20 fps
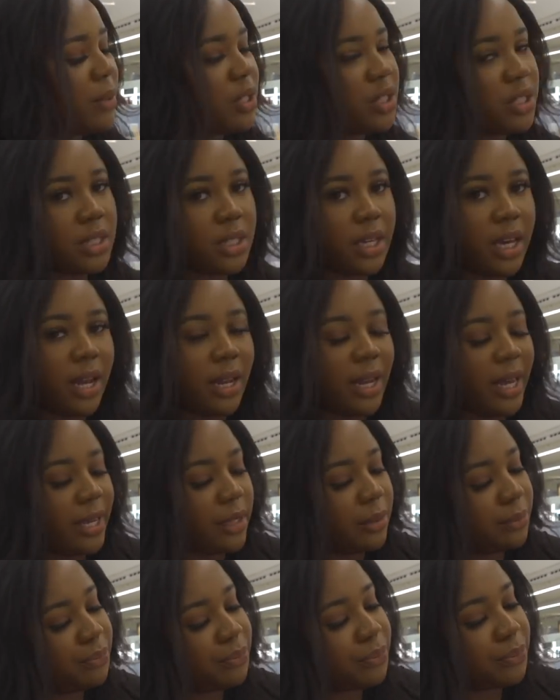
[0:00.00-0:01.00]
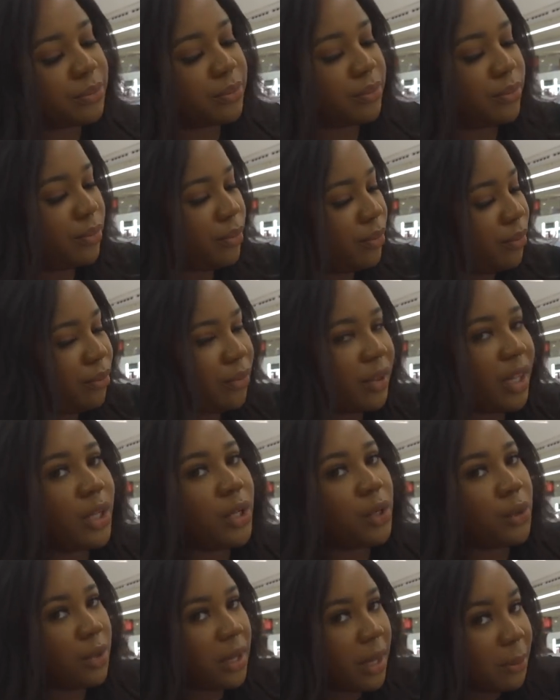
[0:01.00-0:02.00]
me just get like
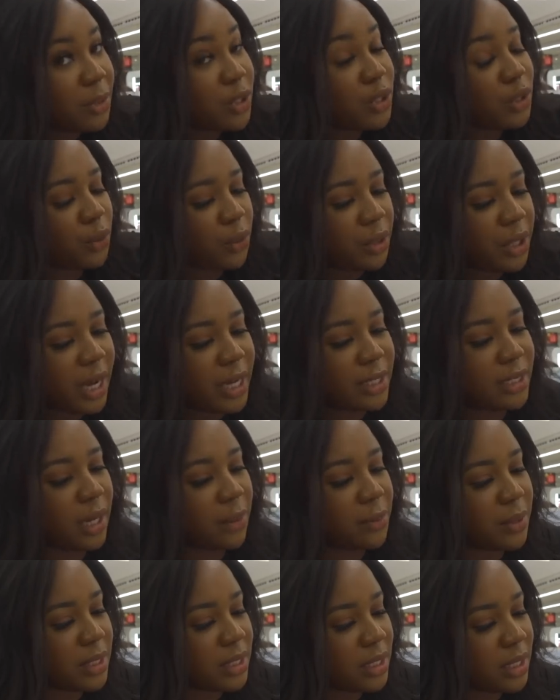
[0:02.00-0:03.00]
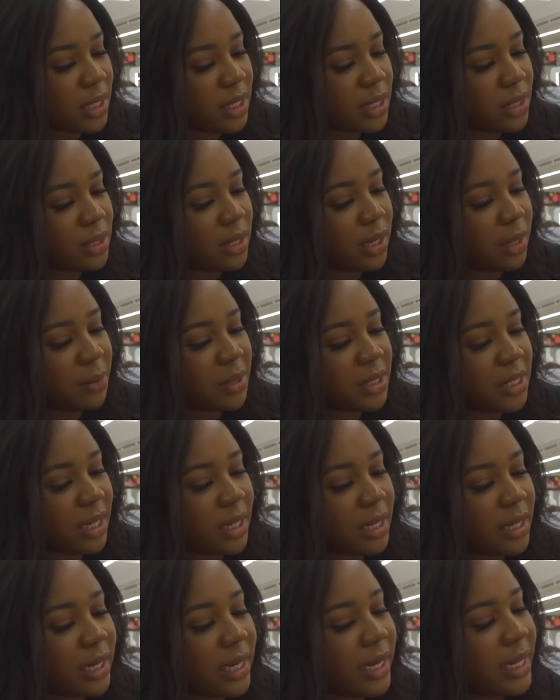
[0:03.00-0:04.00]
no let me show you guys how it is so let me take
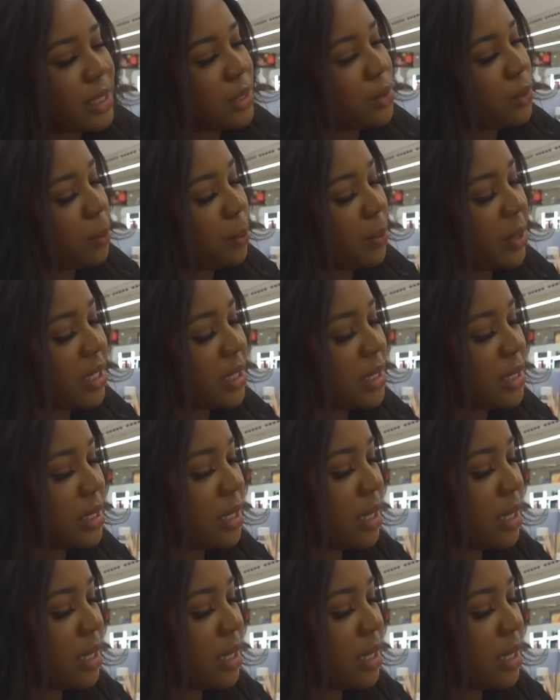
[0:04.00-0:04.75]
a little bit